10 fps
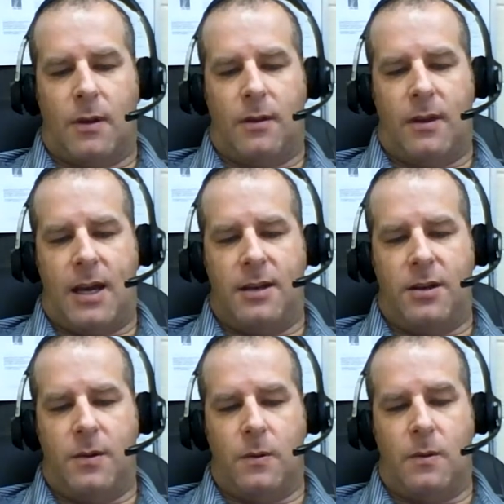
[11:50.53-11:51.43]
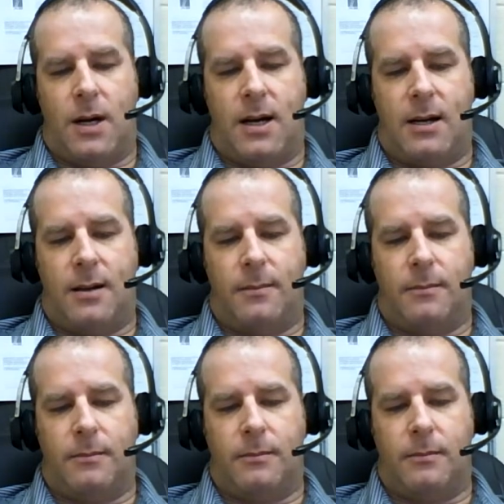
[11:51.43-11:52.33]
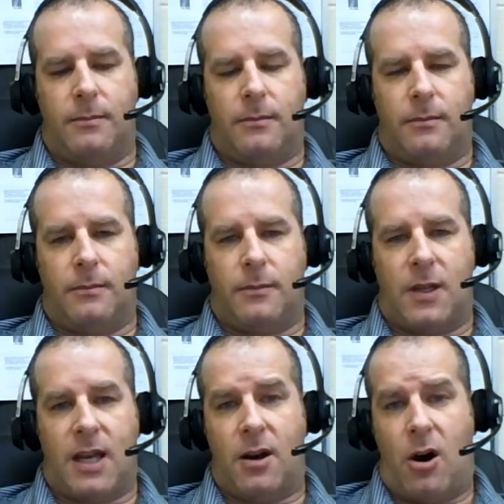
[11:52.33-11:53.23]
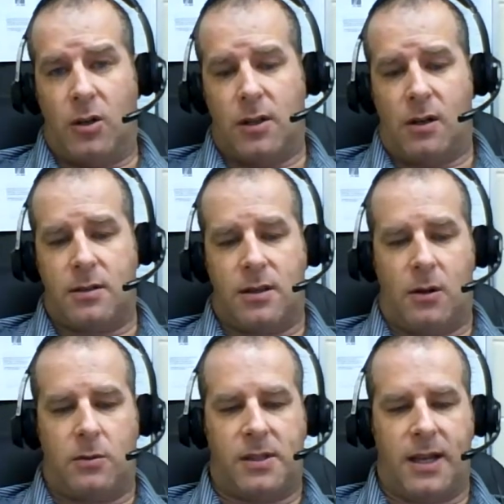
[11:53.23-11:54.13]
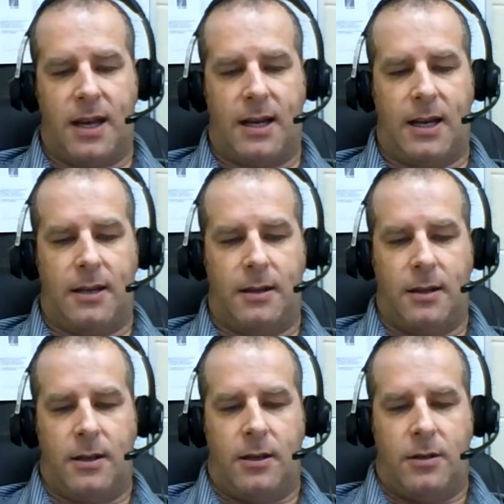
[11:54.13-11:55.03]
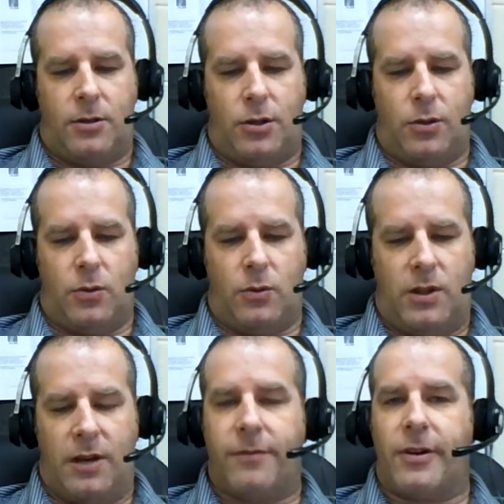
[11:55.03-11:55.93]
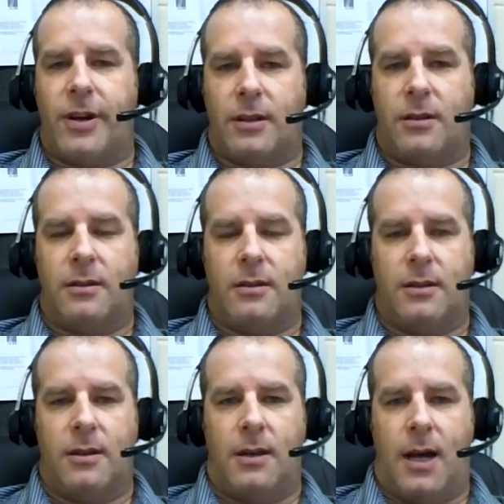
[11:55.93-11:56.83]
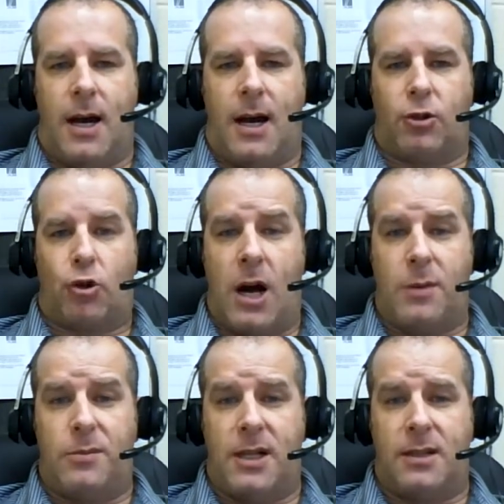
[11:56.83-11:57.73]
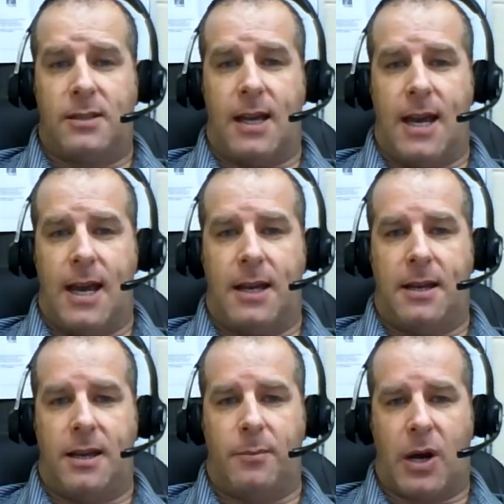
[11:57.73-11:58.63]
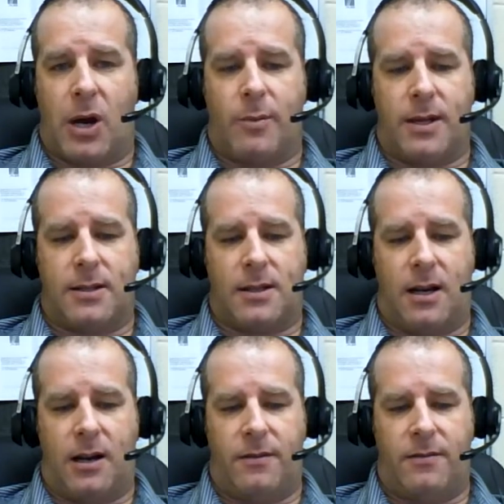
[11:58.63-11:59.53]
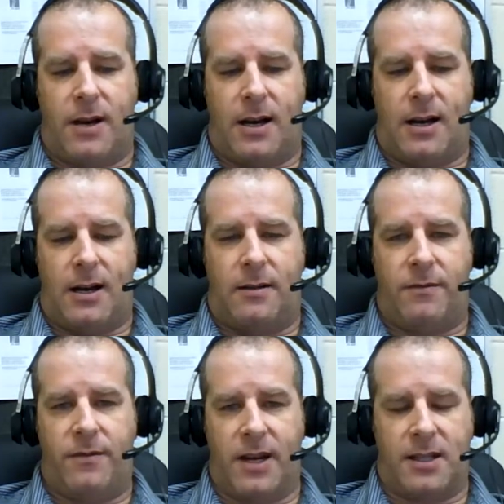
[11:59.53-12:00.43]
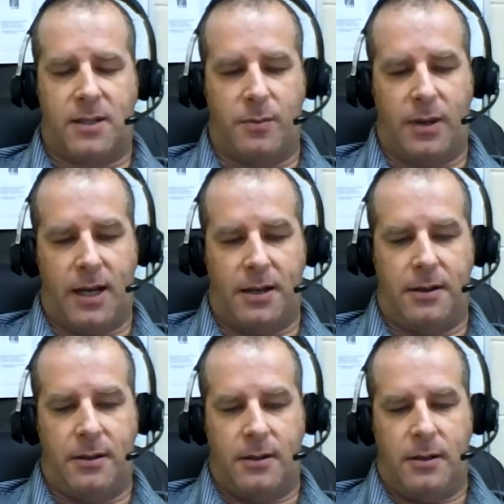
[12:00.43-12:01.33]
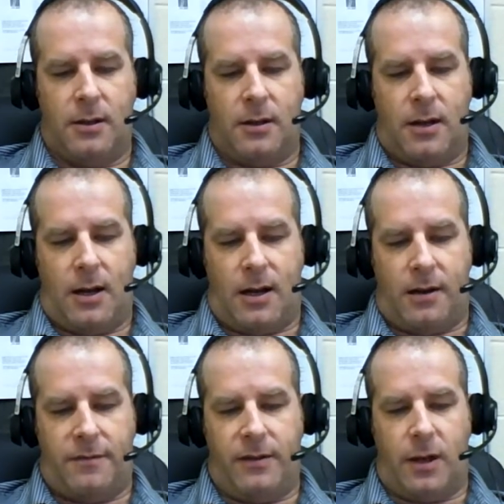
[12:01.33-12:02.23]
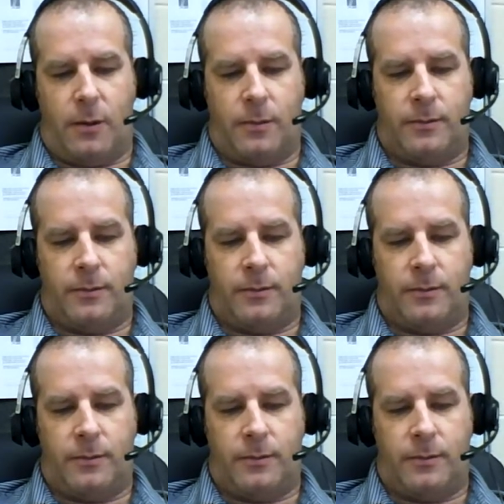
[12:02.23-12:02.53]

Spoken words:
Then you can also associate it to different traumas and impairments of venous blood flow.